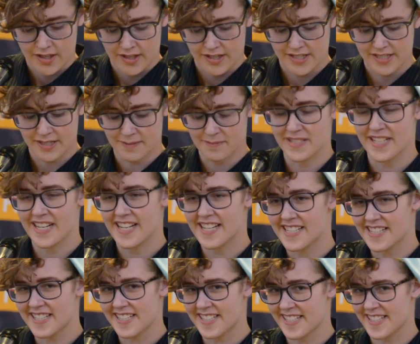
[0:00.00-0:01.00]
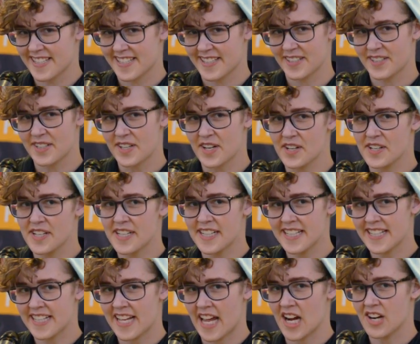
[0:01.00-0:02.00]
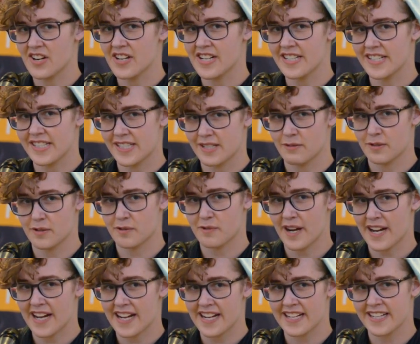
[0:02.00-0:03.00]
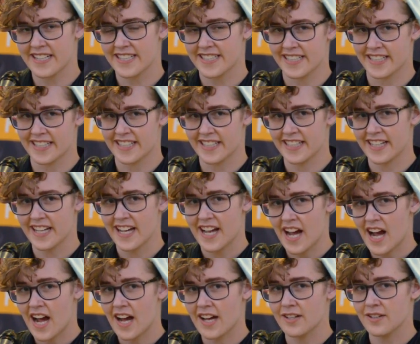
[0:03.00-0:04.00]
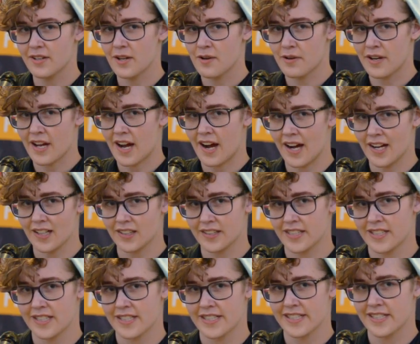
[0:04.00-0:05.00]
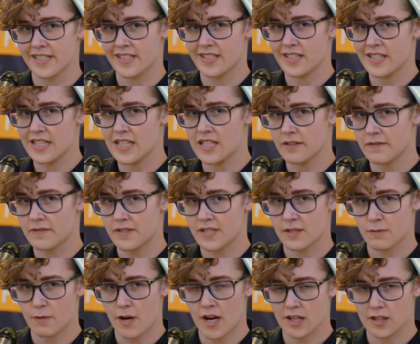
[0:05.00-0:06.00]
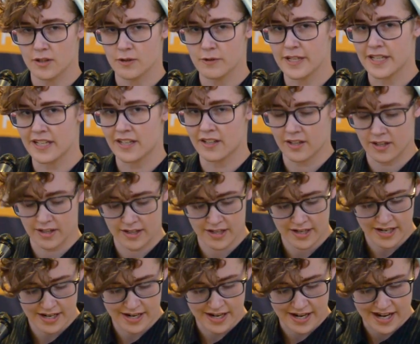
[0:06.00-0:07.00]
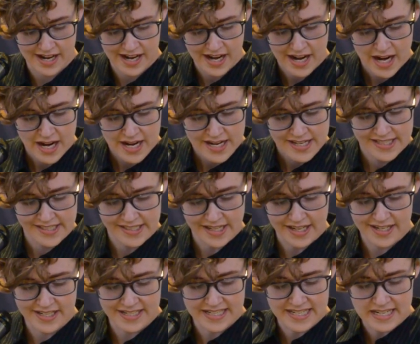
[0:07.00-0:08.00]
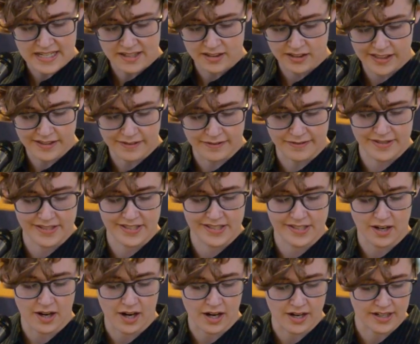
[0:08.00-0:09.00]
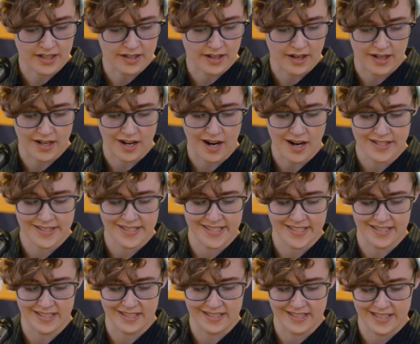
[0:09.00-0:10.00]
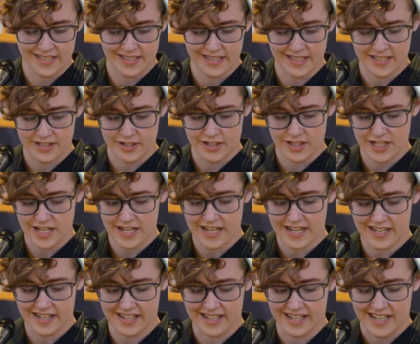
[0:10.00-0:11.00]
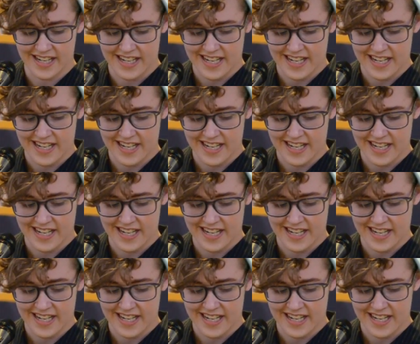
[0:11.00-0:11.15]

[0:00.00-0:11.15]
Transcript: Some days the current carries you away to unknown islands in need of swallowing. Her sandy cliffs are constant, that she